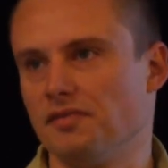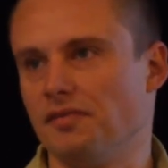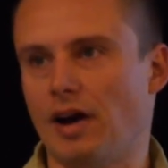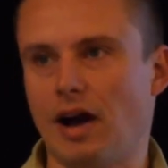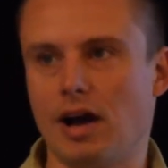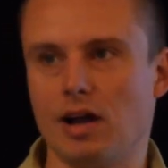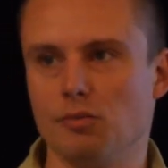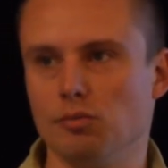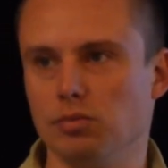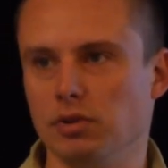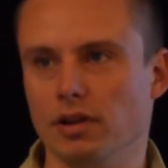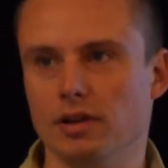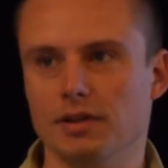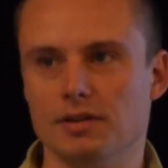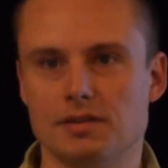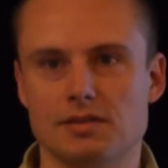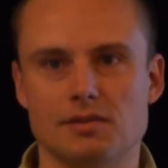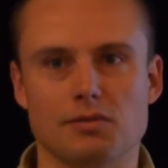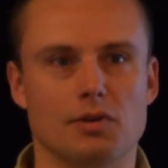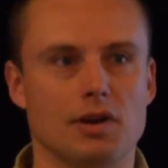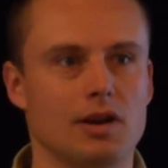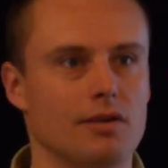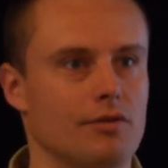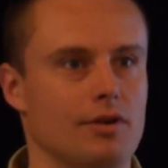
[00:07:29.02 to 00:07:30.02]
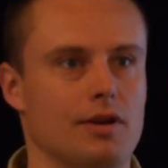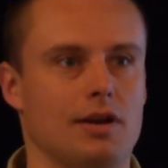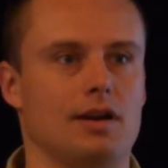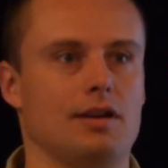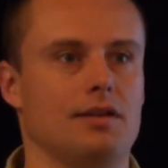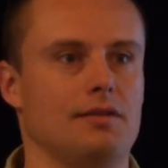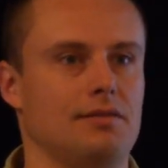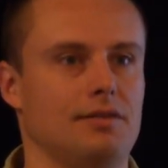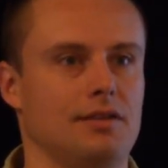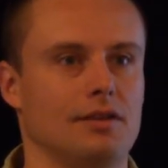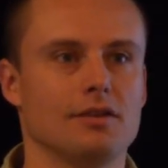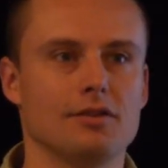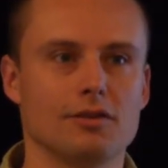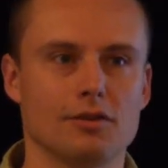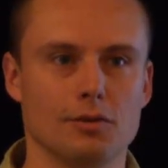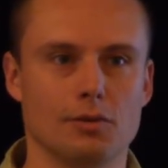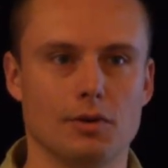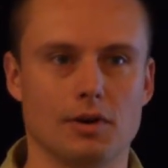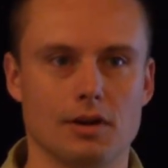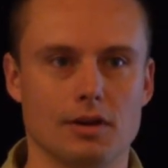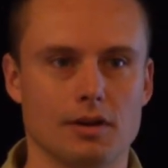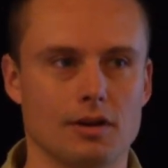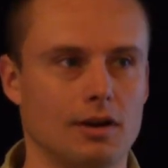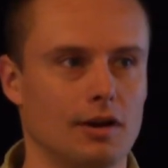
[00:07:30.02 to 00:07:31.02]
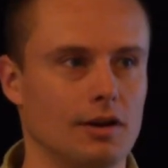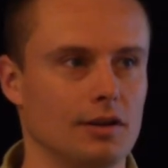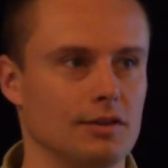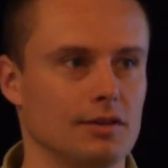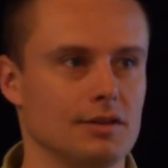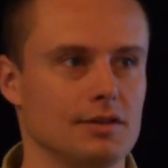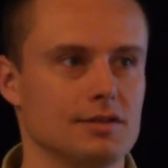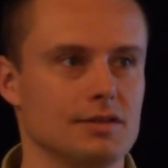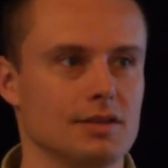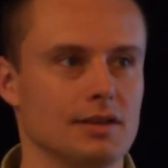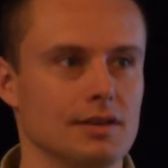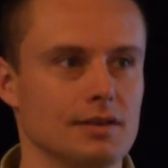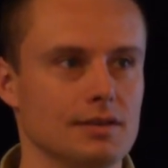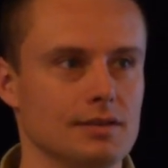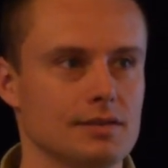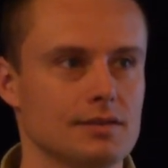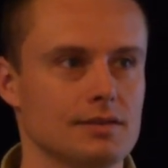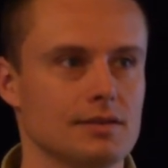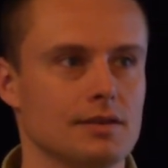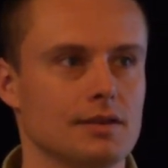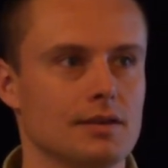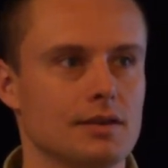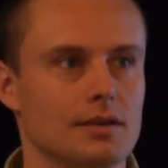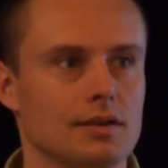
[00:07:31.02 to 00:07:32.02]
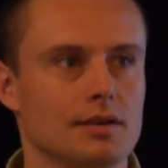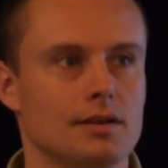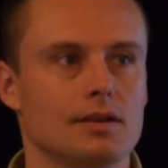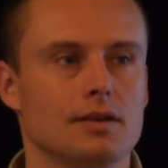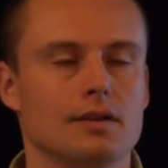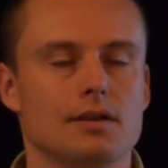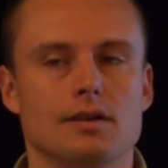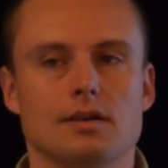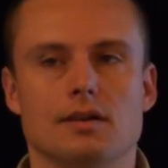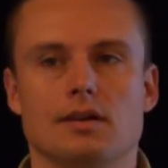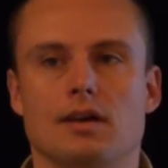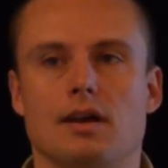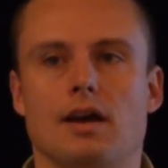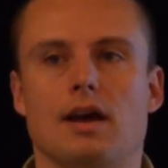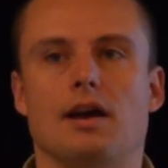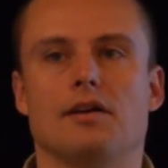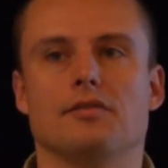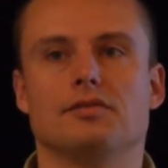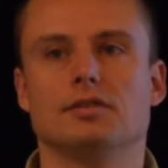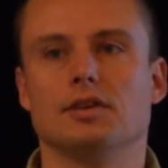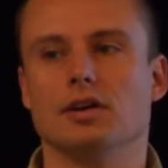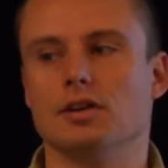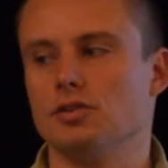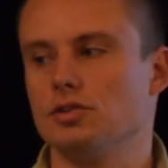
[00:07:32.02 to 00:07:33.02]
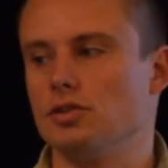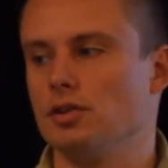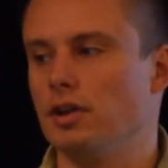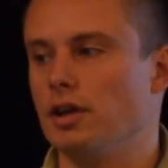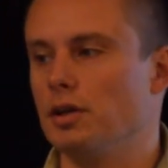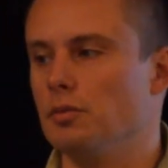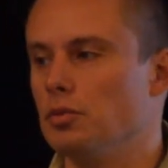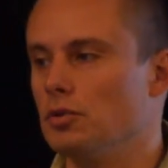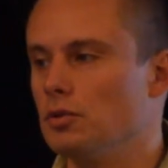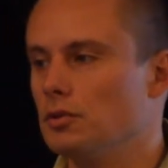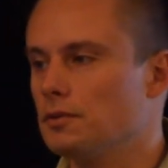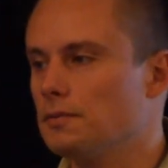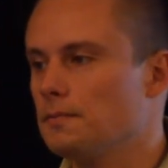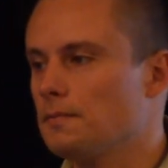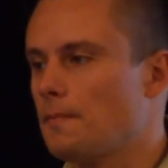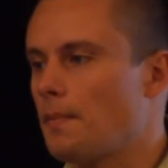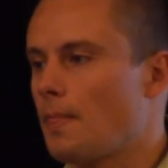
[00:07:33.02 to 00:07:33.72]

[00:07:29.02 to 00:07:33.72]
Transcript: phonblets, whatever kind of thing you want to call these things, have touch enabled.